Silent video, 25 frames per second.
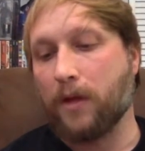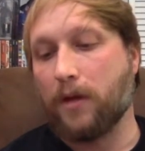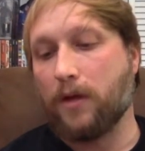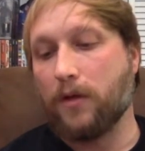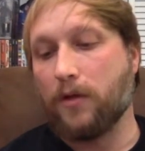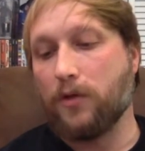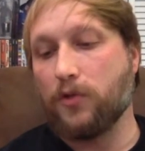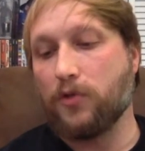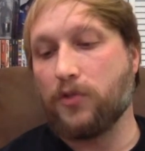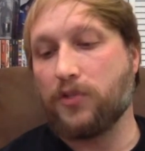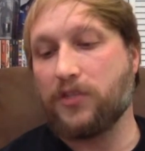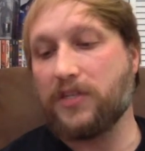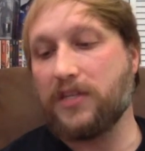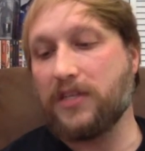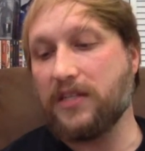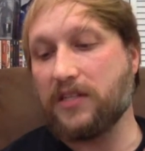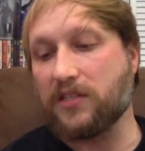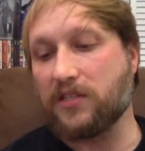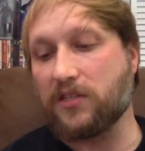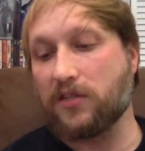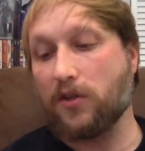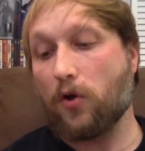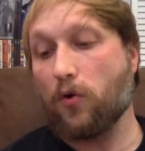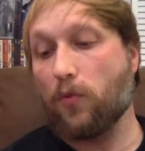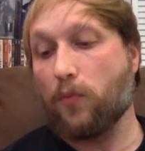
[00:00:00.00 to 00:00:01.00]
You see
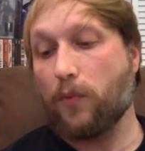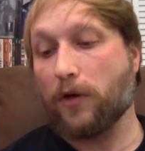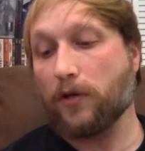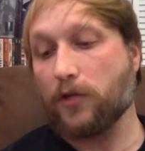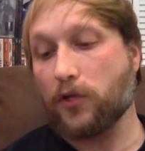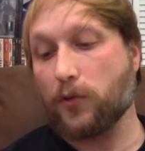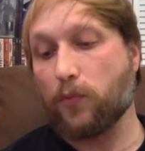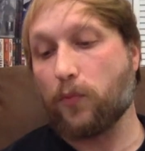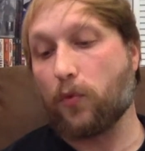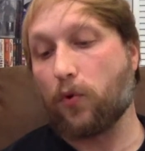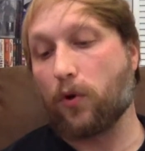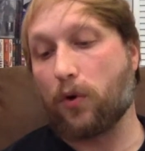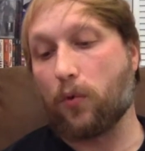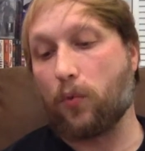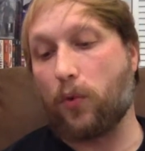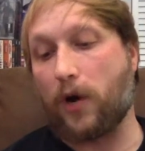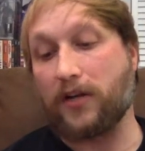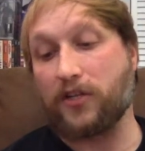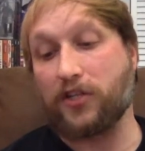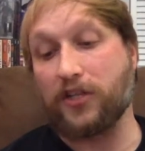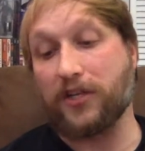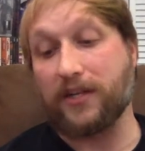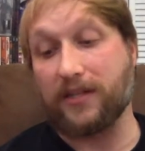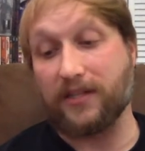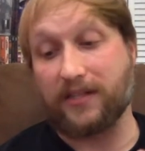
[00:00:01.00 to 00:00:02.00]
so much more
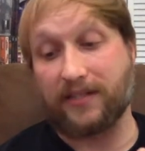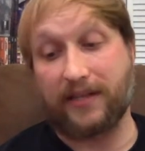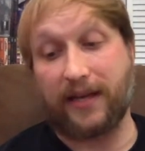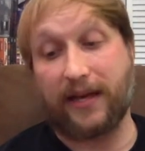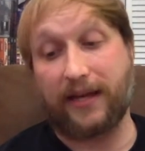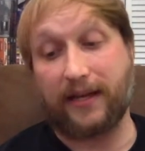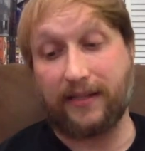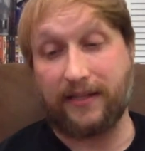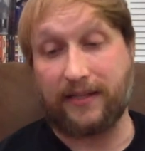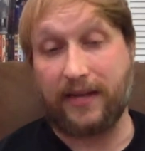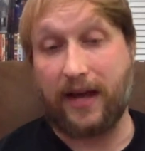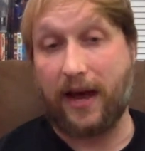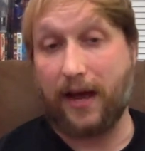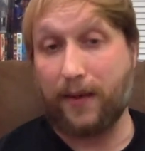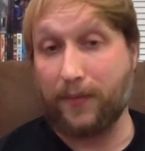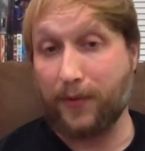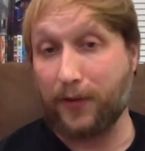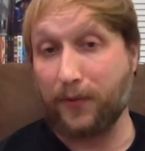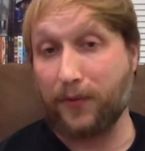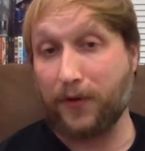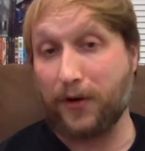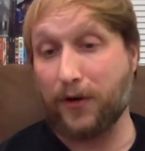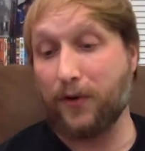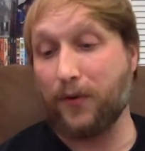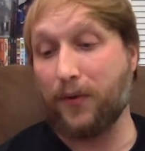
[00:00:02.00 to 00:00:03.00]
watching it a second time,
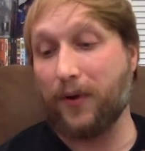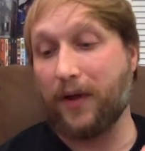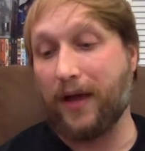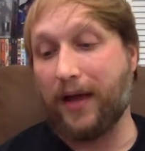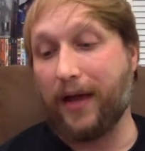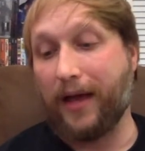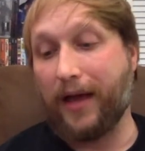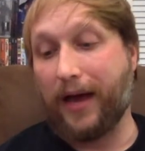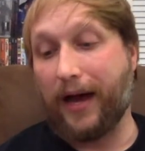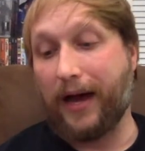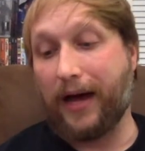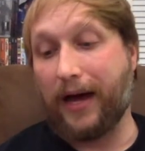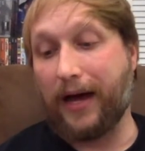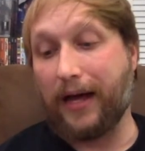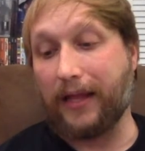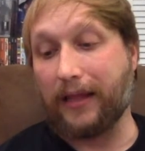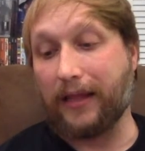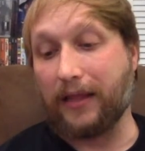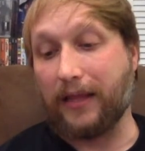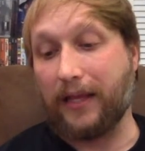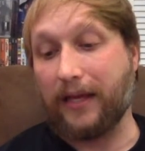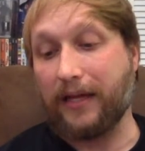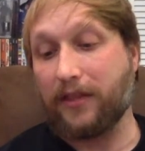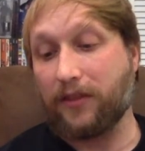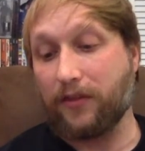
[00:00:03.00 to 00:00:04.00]
I wrote.
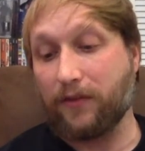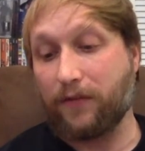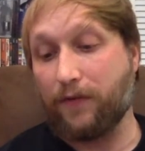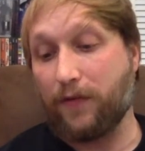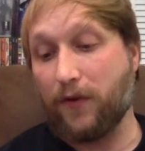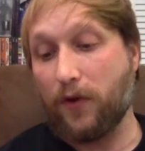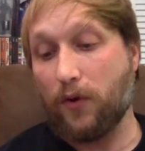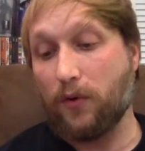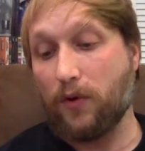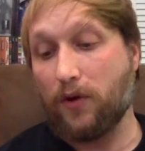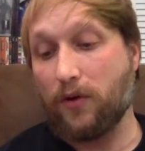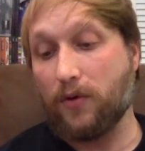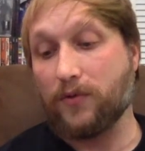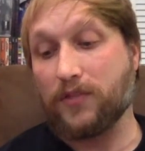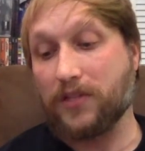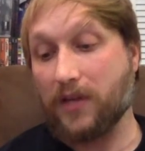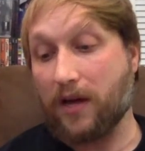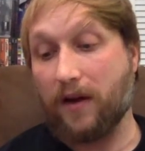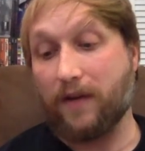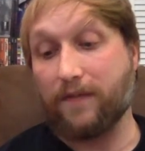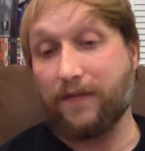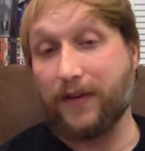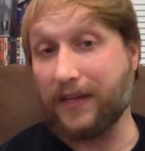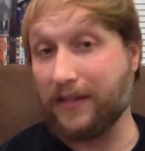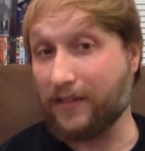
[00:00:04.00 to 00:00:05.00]
Like the photos
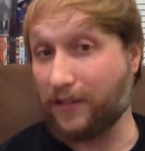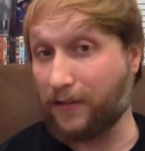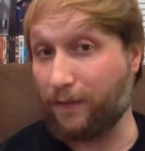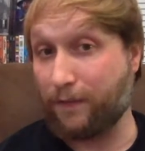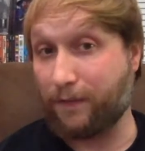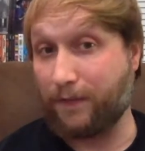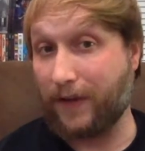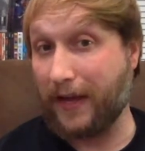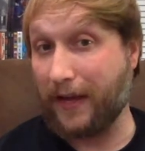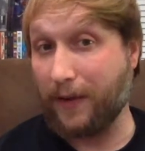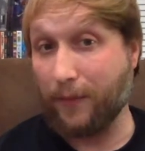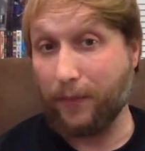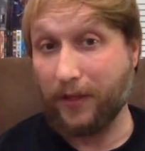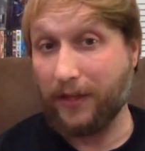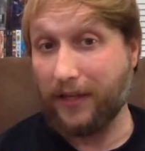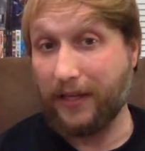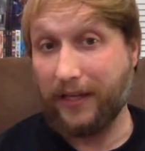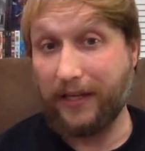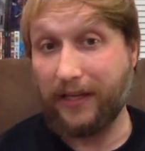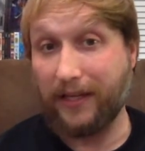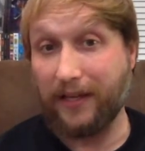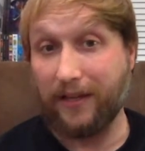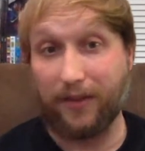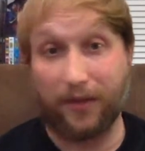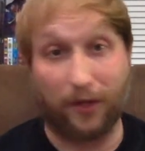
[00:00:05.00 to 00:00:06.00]
of his
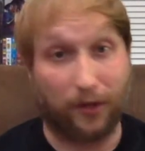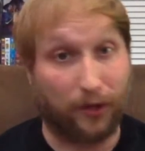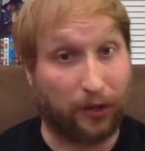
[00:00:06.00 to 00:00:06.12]
family, the